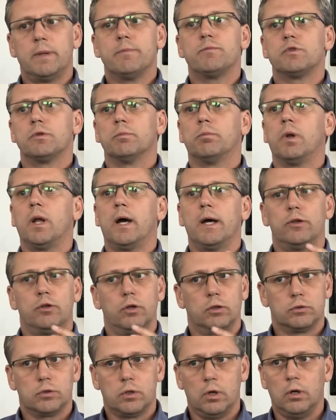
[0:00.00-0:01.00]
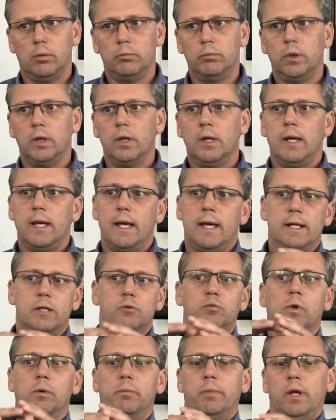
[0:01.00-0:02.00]
bimsupply.com, and
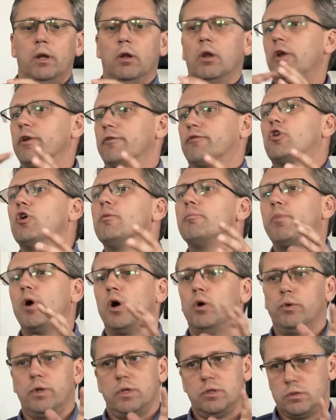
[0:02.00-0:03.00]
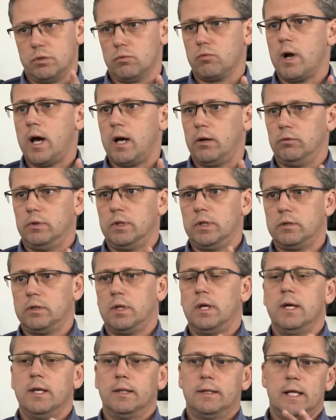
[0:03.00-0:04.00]
it will be a lot of components around
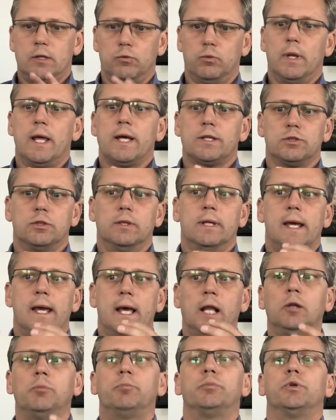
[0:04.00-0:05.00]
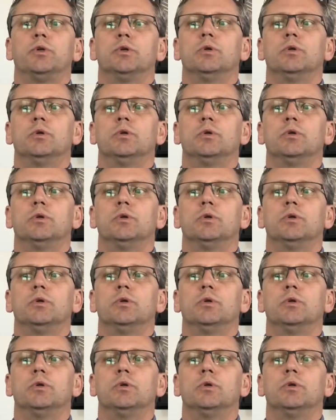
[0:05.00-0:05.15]
it that will actually help